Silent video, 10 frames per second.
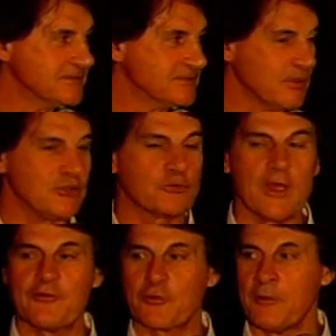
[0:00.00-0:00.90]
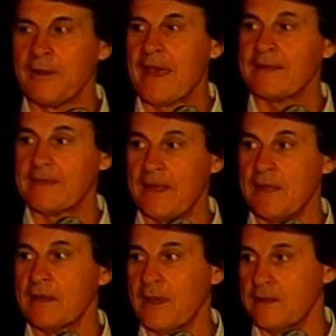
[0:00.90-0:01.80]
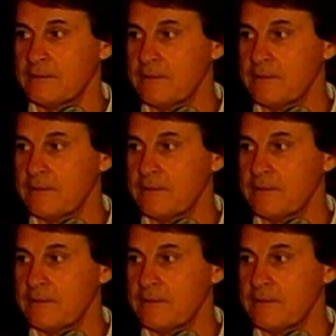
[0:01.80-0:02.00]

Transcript: We traded for him in 1989.